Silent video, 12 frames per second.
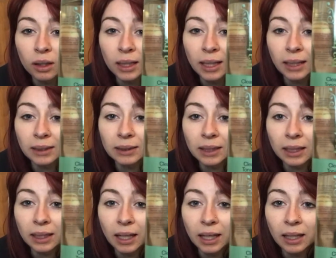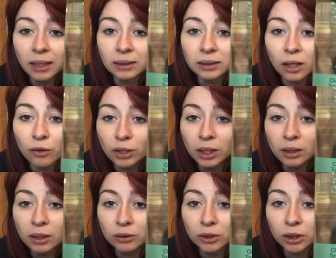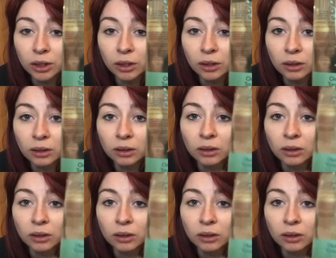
cleansing and toning lotion,